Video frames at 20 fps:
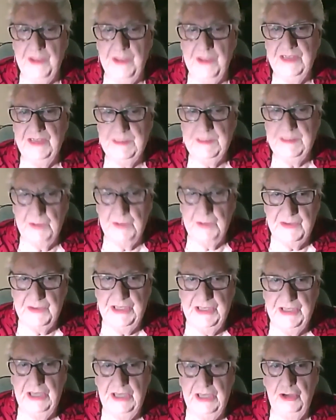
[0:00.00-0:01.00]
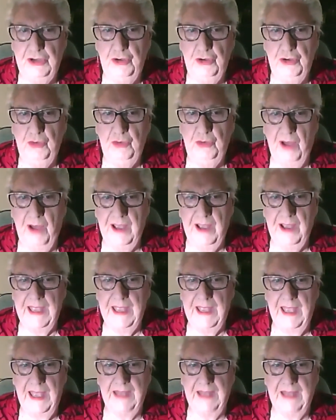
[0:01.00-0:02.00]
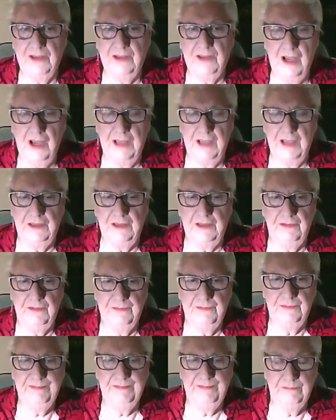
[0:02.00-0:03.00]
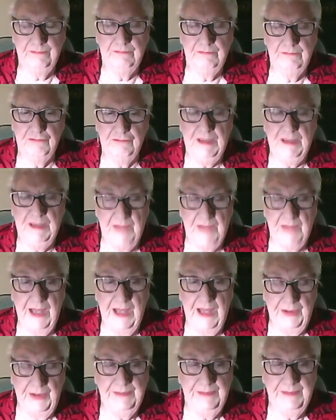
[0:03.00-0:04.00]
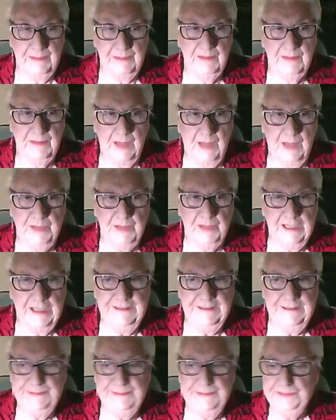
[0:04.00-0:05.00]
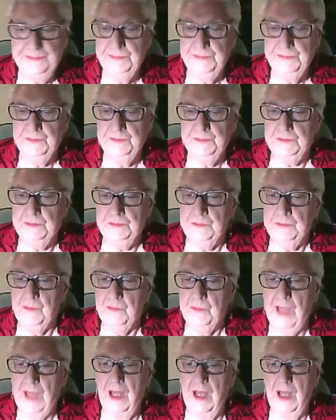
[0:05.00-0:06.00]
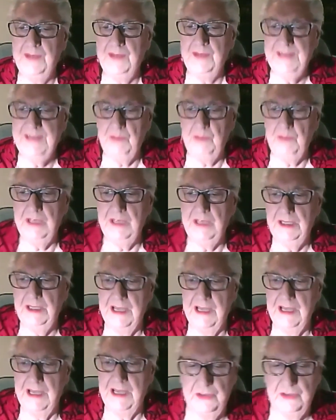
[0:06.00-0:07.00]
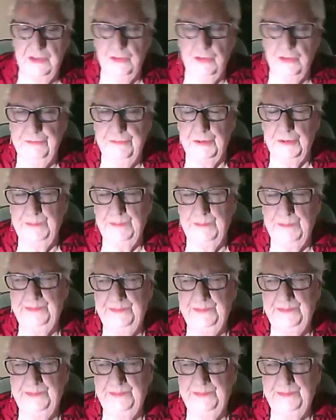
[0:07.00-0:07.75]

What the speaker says: this person who I had kind of reamed out a bit sent me a nasty thought form.